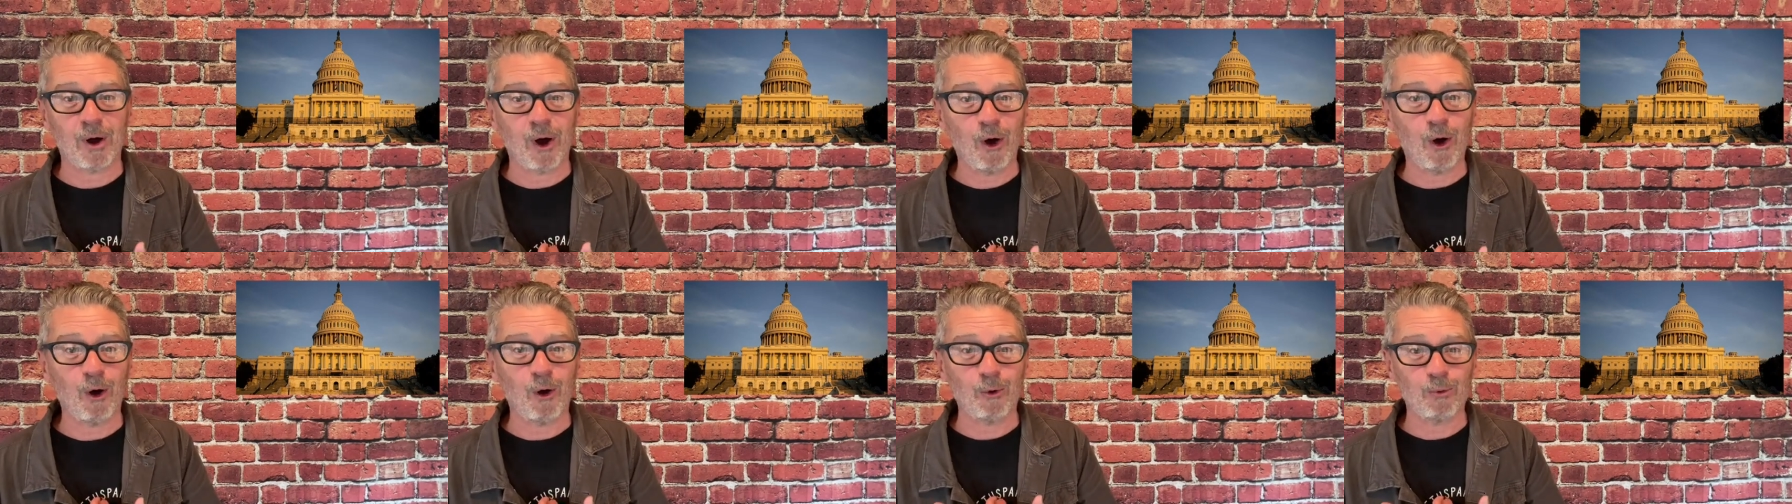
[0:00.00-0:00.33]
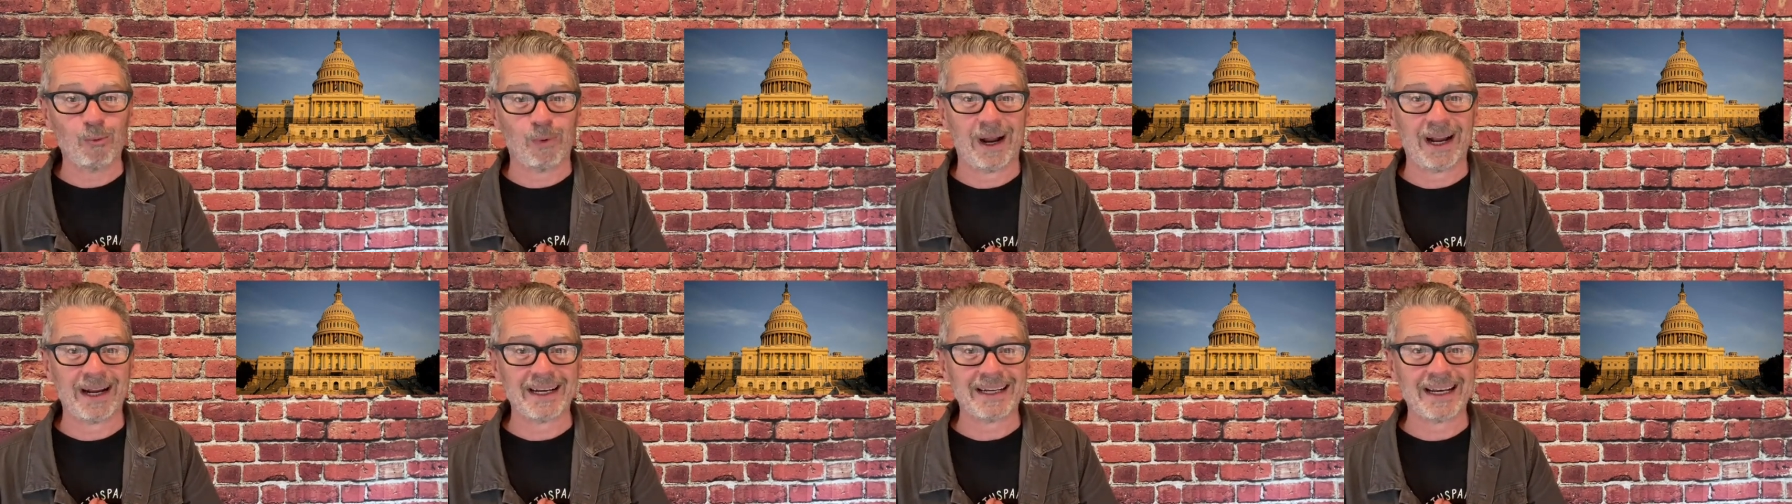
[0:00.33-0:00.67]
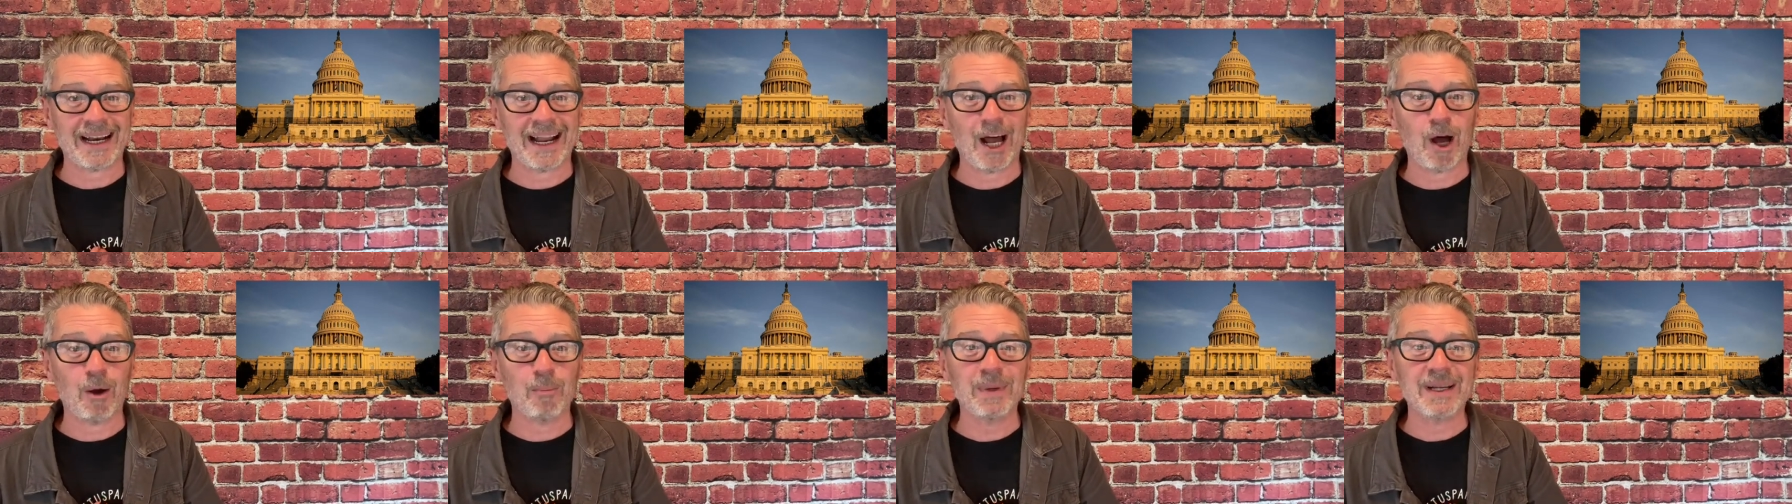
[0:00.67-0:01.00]
all right
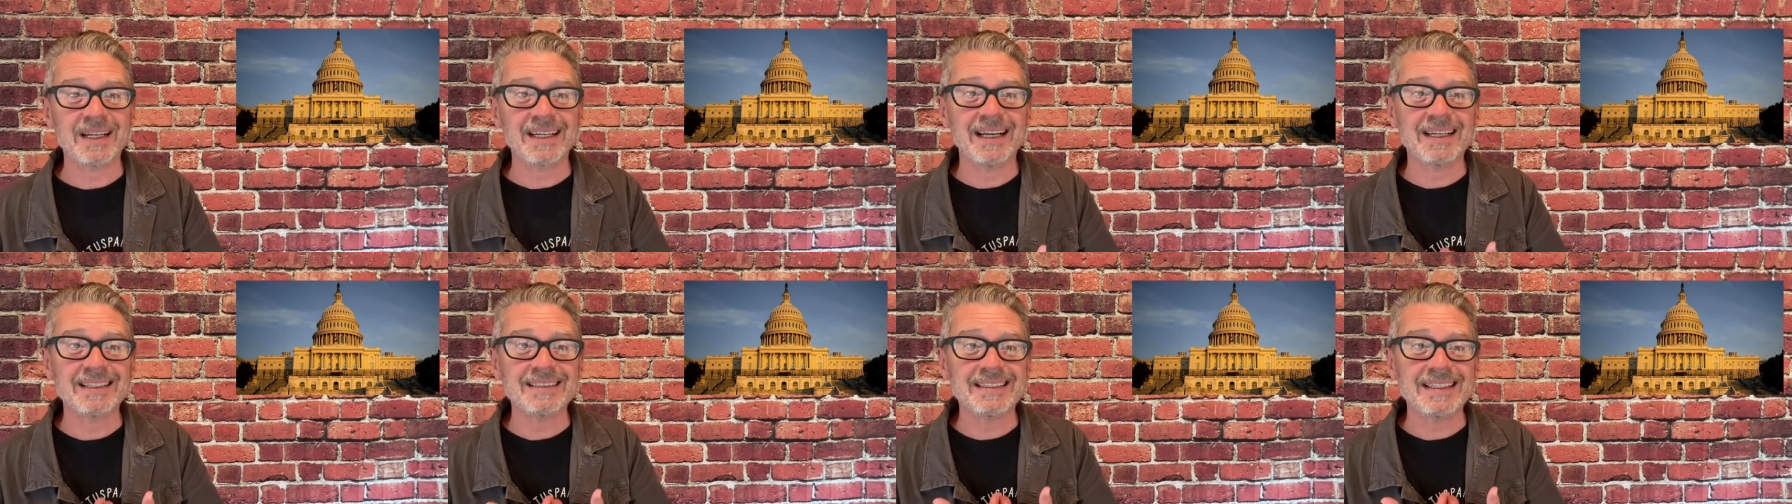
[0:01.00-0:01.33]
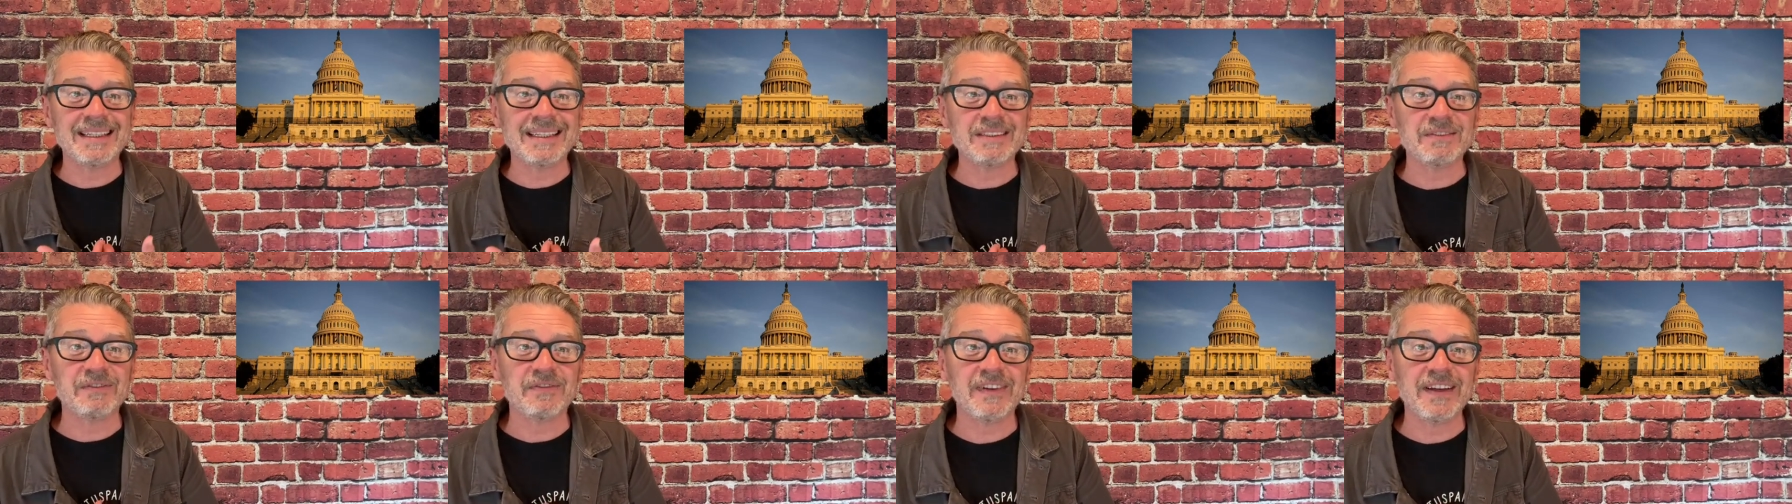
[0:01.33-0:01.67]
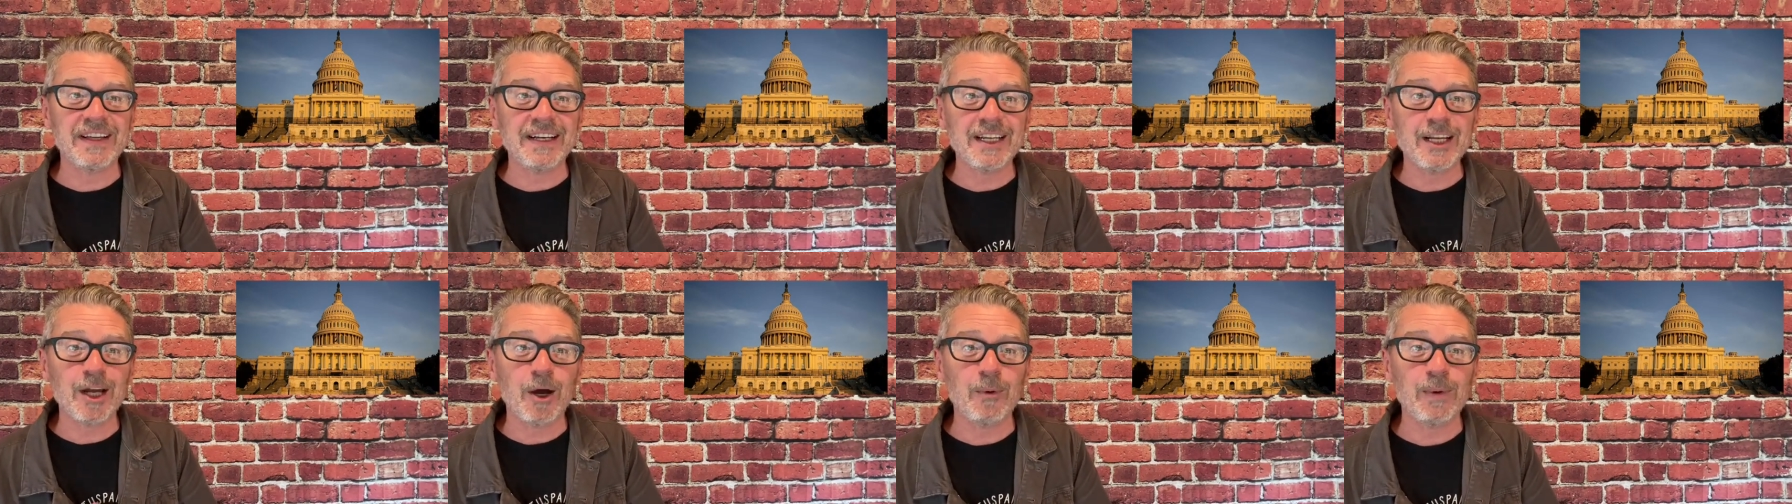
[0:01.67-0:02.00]
now because this
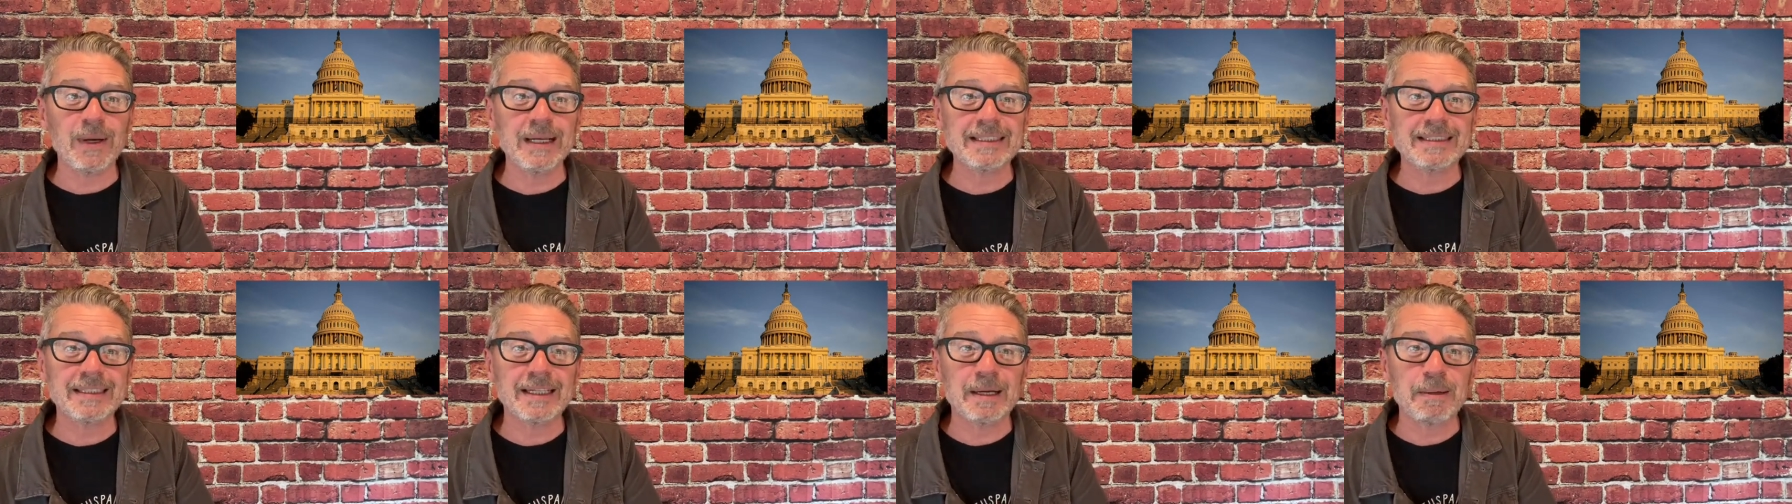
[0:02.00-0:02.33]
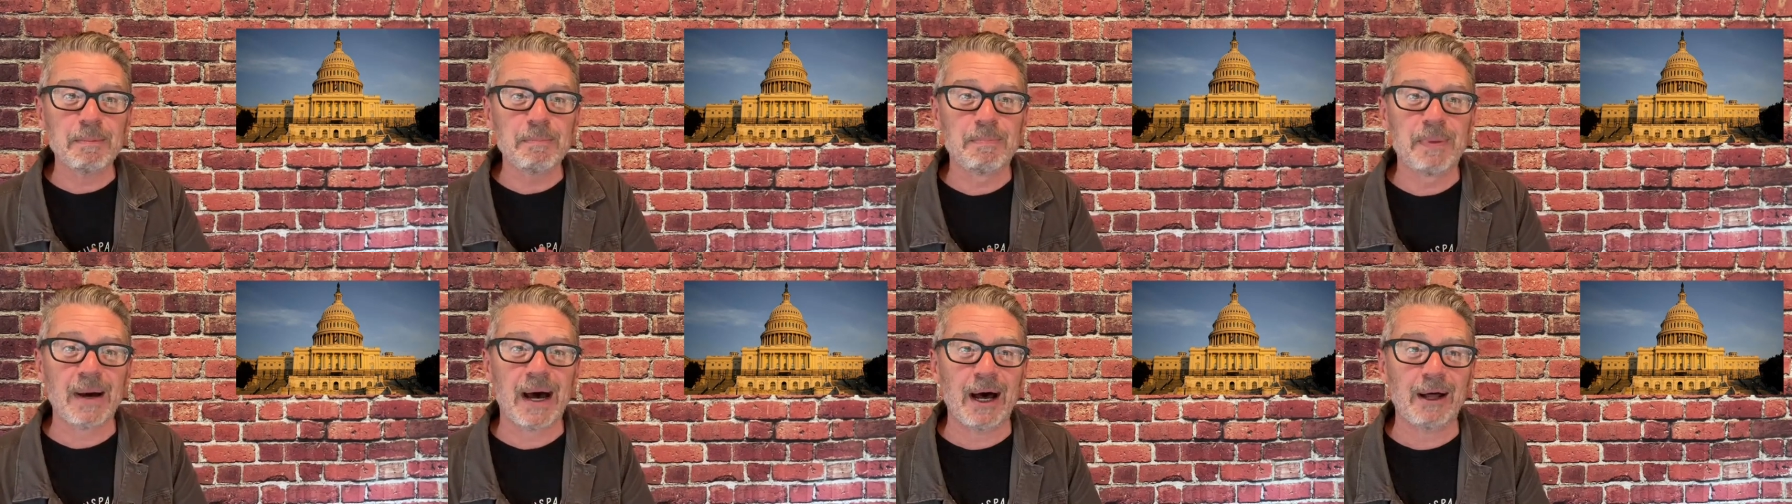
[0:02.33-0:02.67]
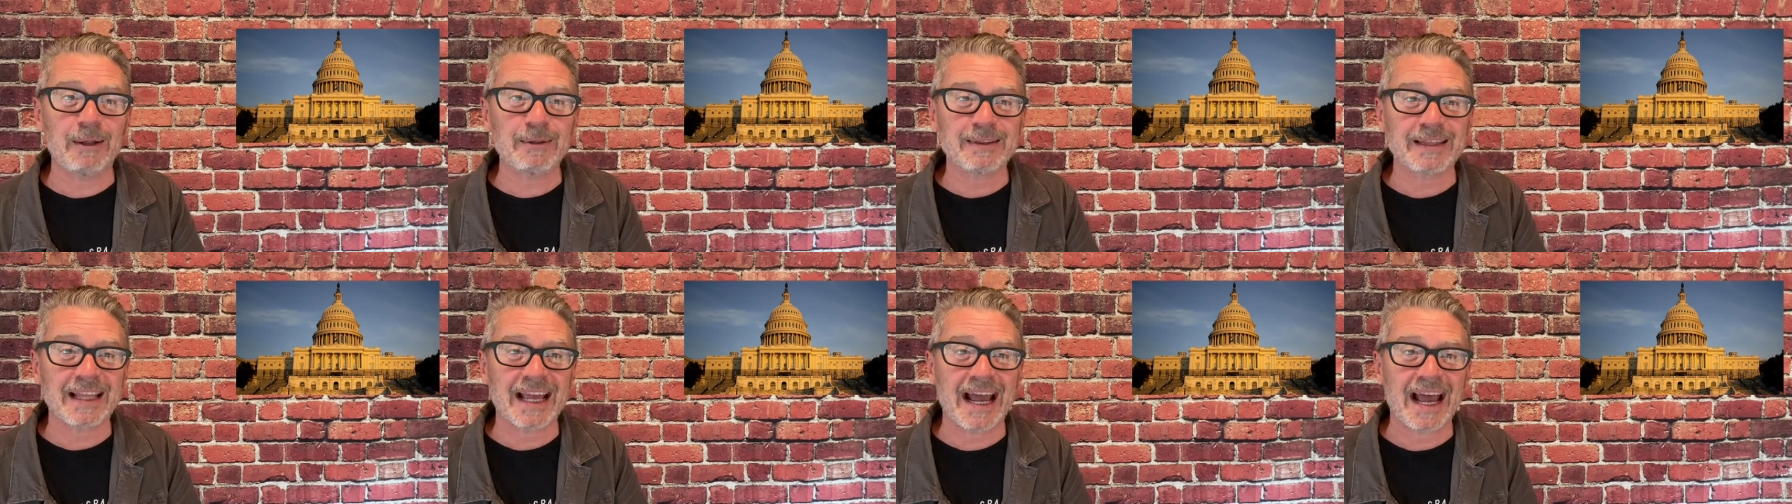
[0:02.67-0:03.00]
video isn't
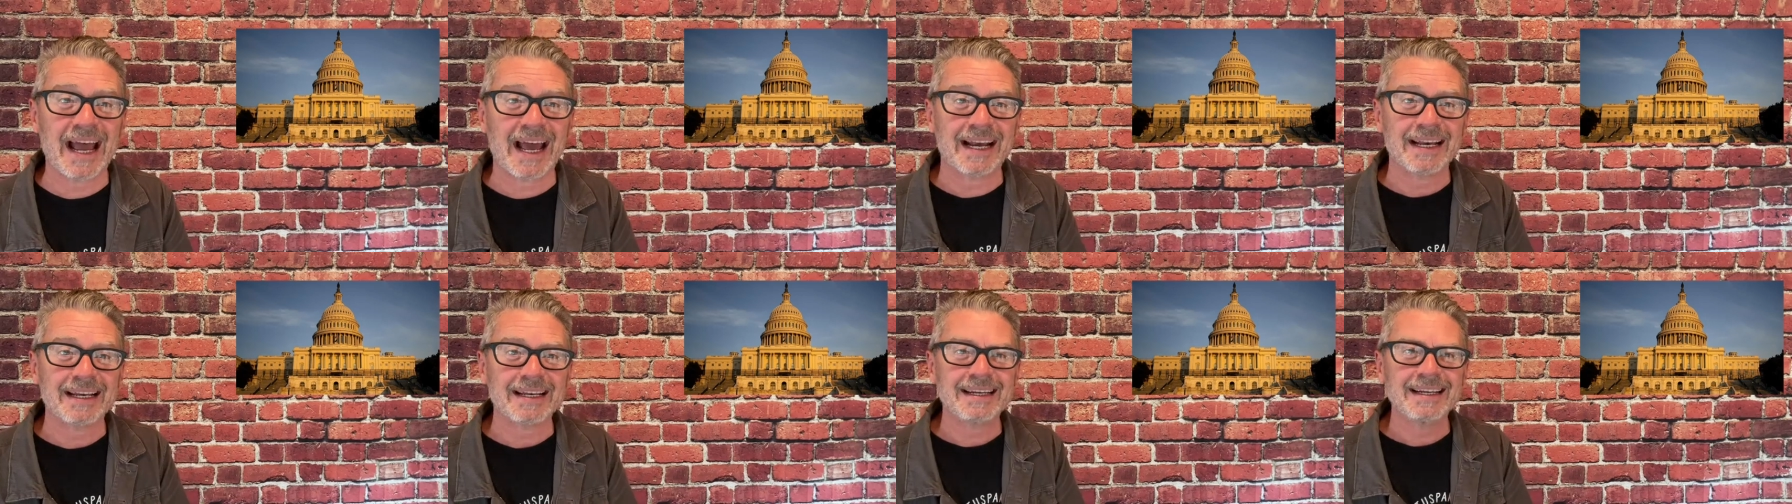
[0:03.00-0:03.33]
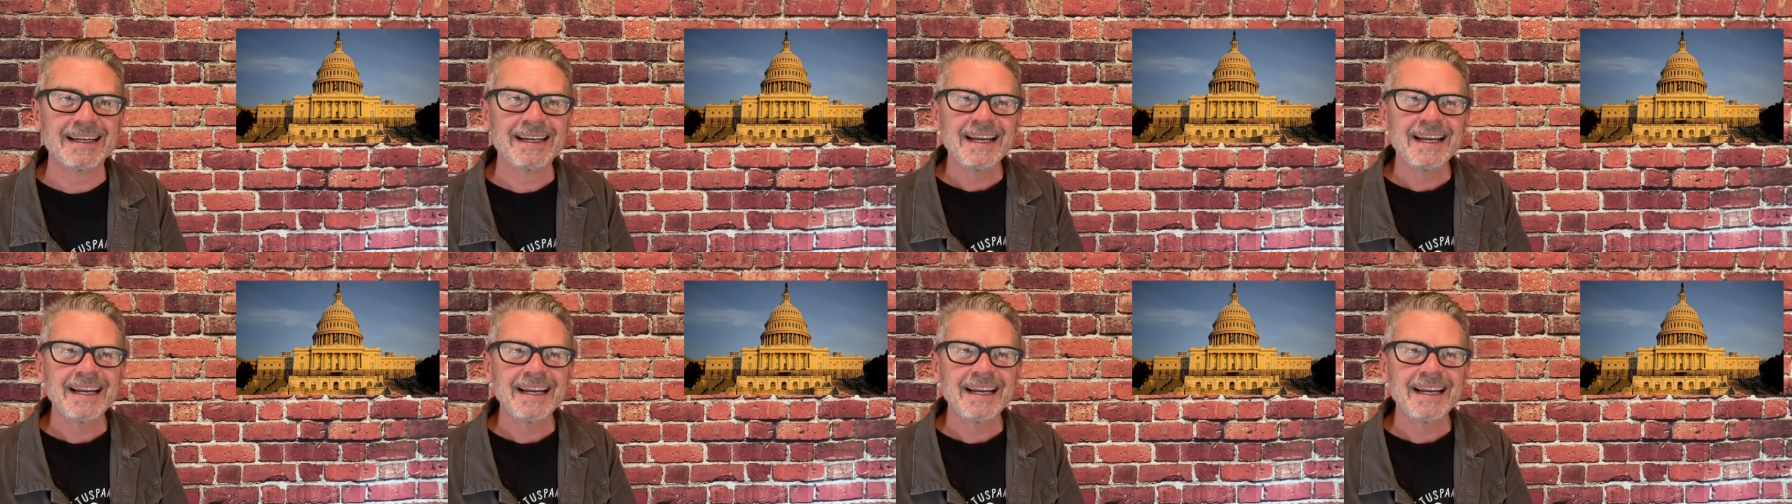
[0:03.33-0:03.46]
about that.